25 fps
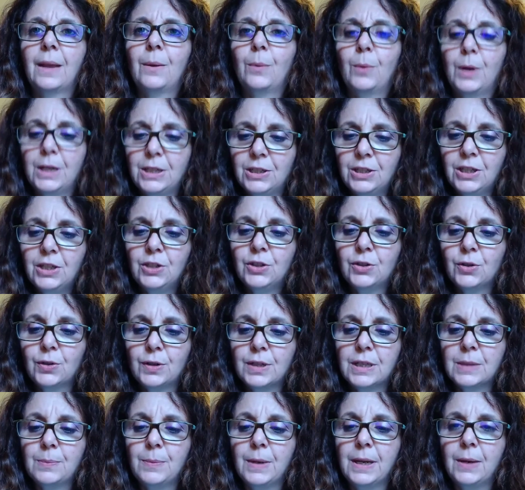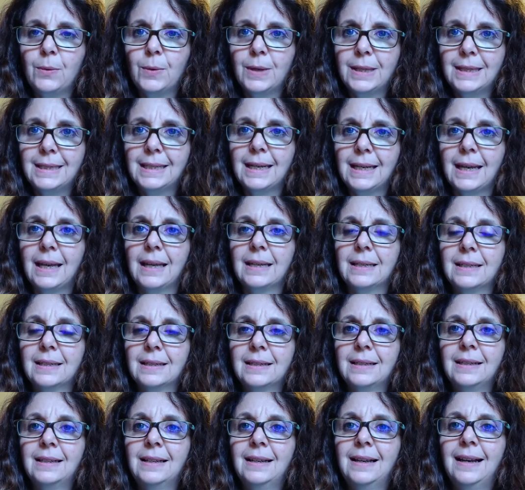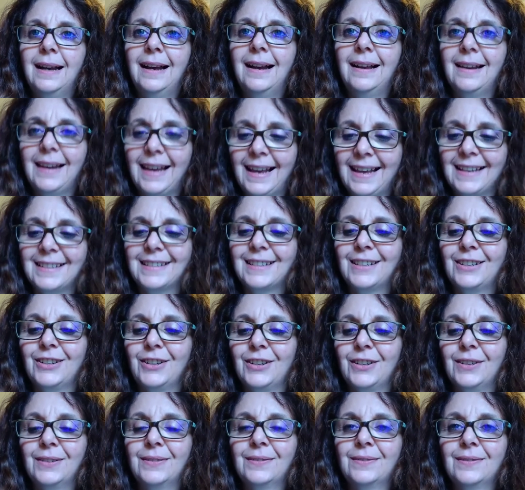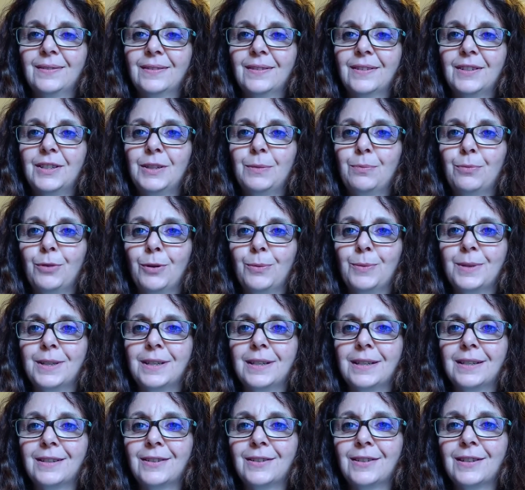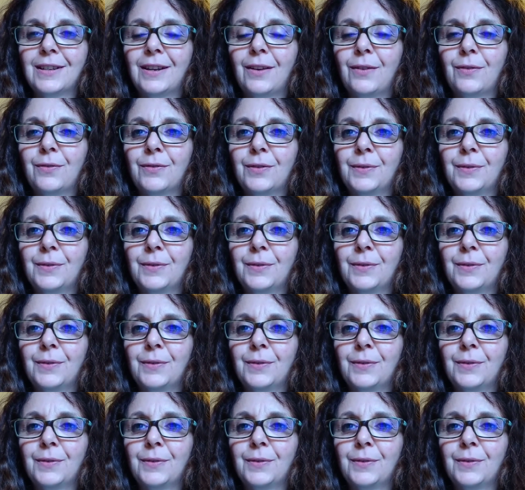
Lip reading: When she joins me with Dad, I'll ask her, she promises herself.